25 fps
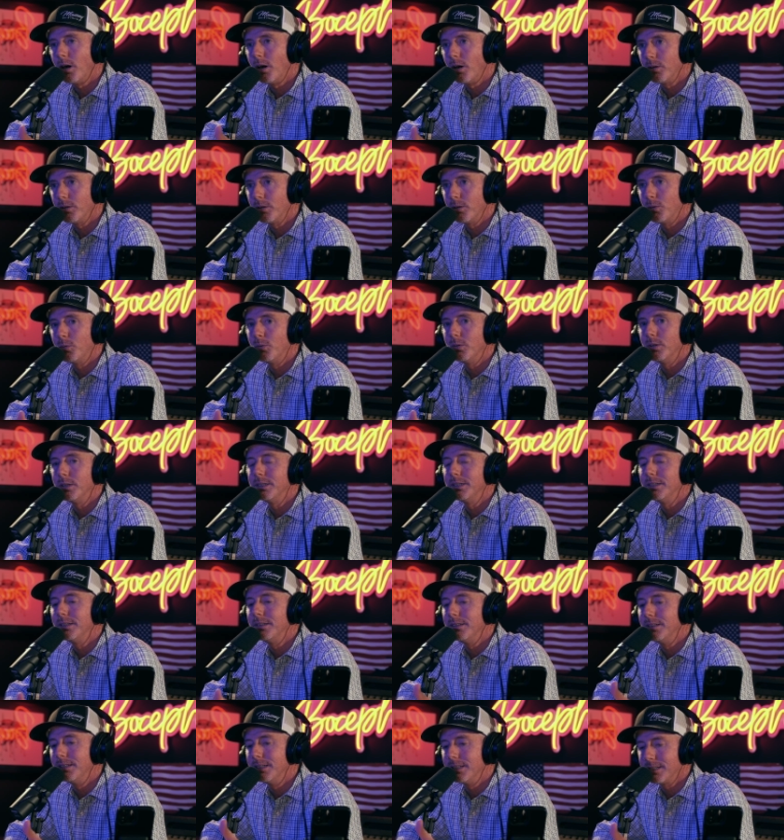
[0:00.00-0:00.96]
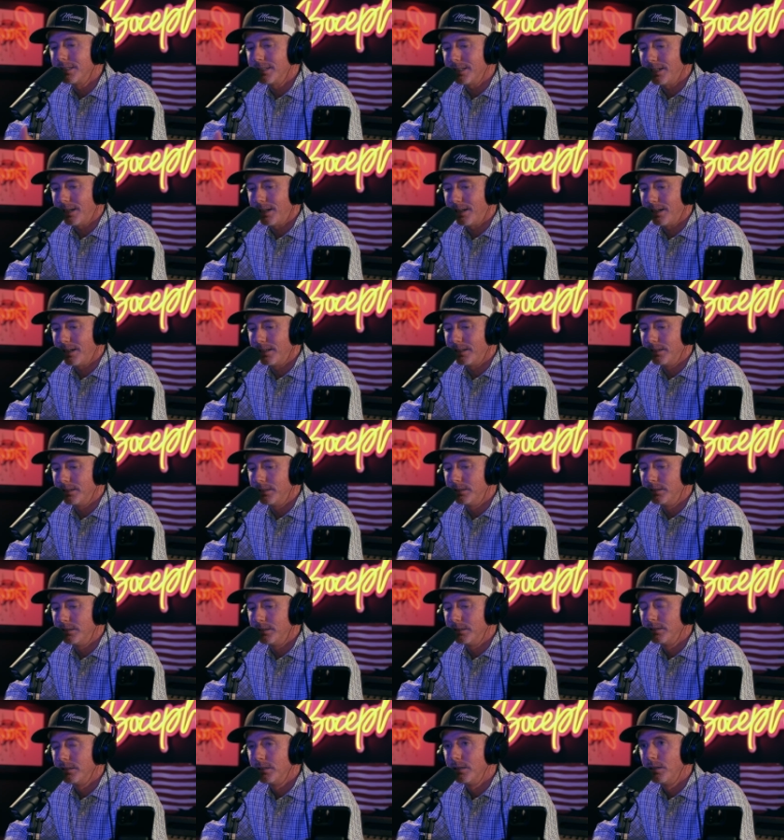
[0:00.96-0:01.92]
are the one that
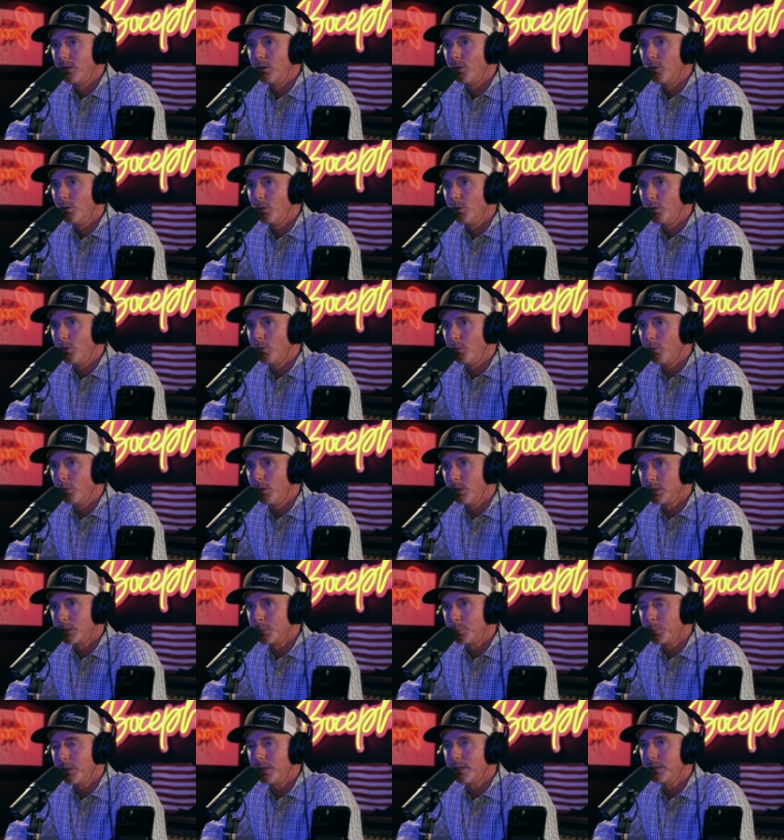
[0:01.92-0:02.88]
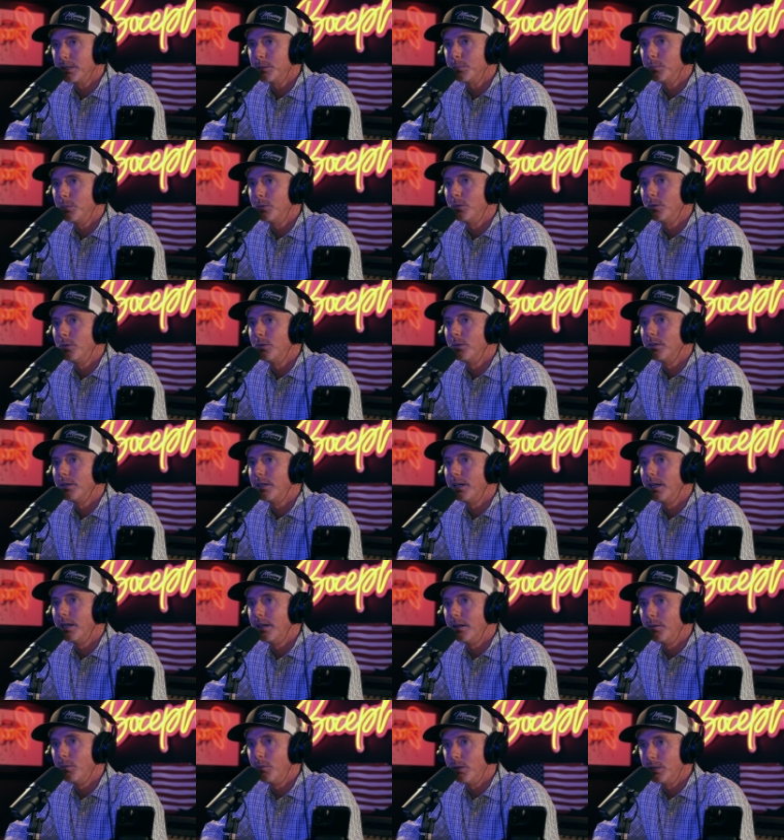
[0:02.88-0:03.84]
decides what's possible yeah.
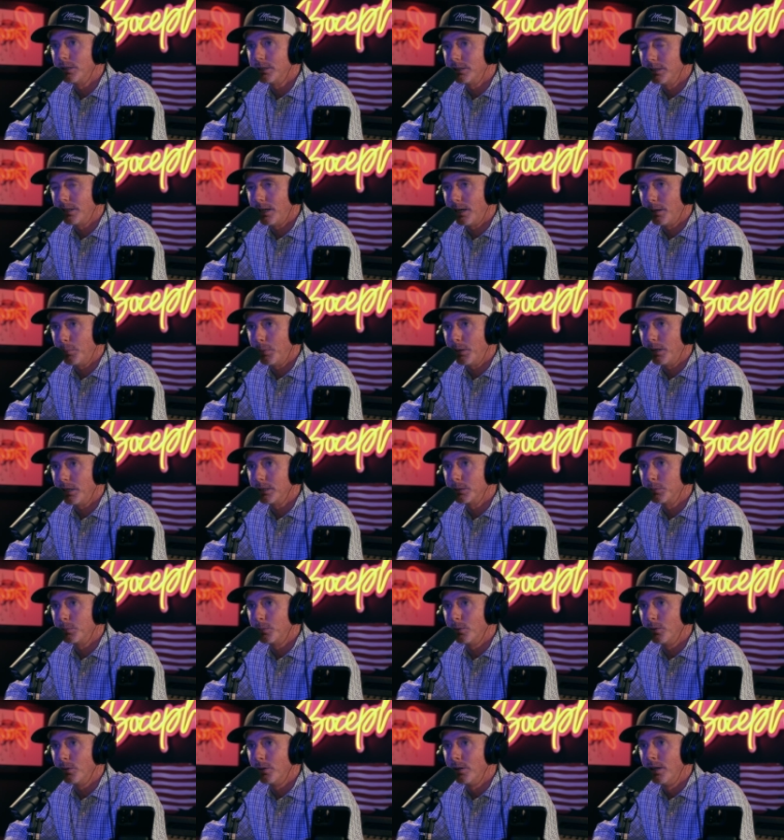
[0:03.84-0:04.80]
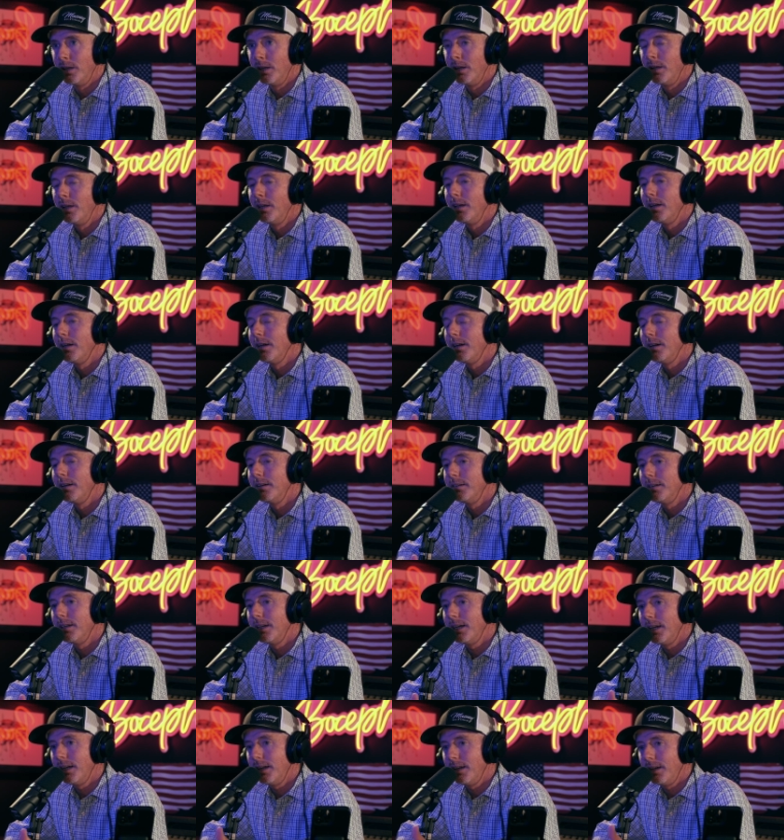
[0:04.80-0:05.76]
and what's not possible. Yeah.
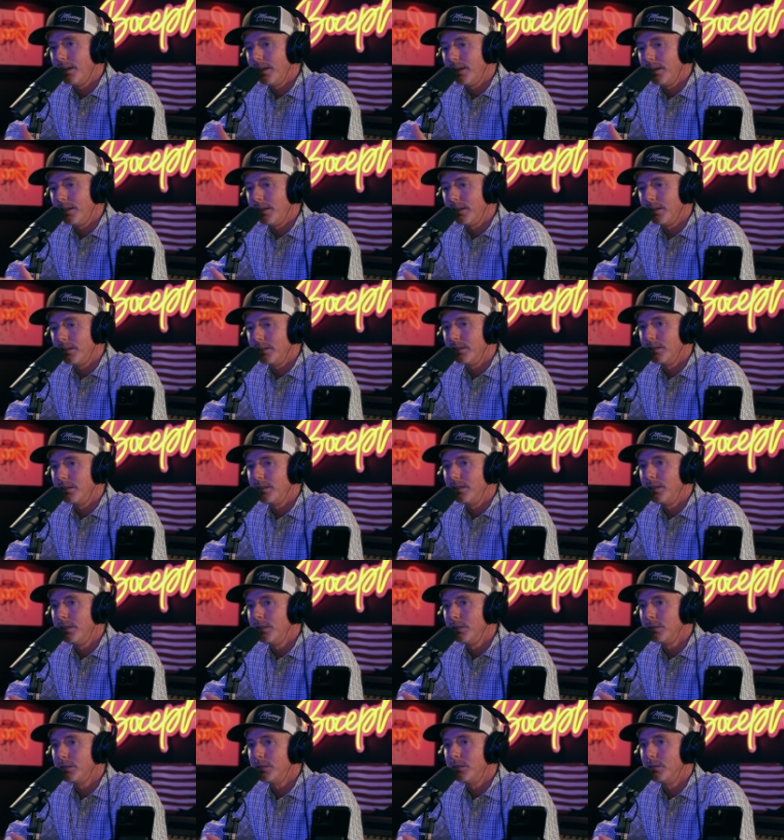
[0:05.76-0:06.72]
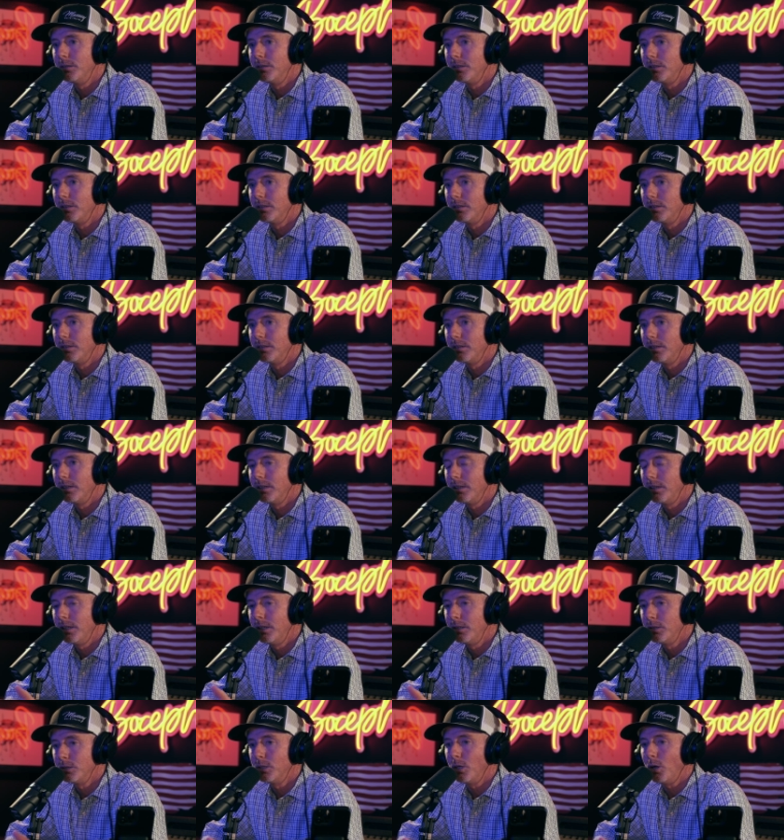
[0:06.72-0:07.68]
And that, here's
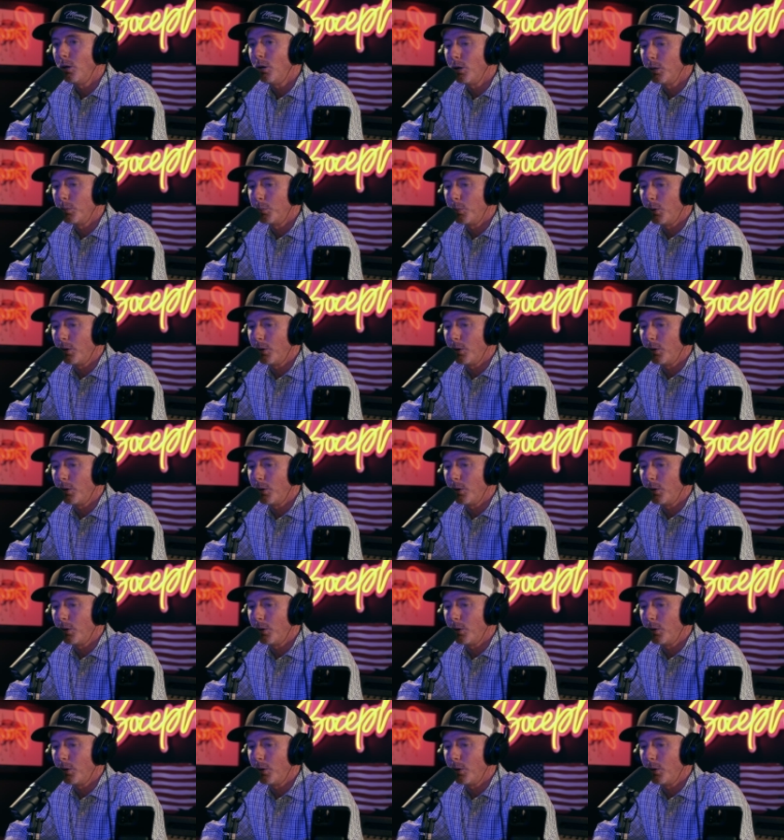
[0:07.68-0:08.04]
here's the hard